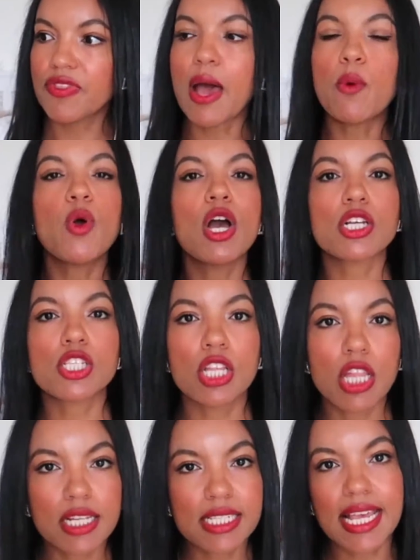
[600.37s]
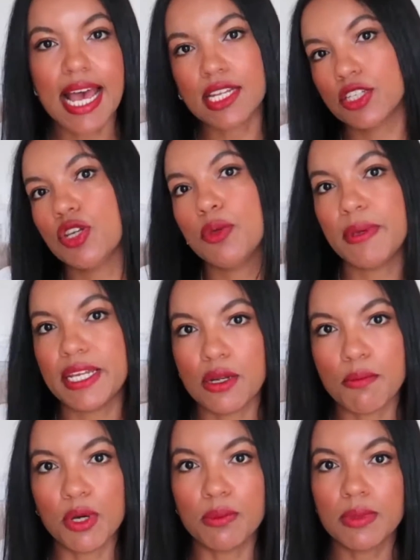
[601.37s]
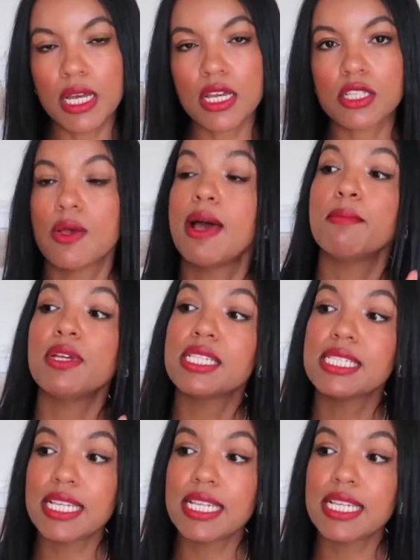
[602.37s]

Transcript: that works alongside you being a mum. So I'm a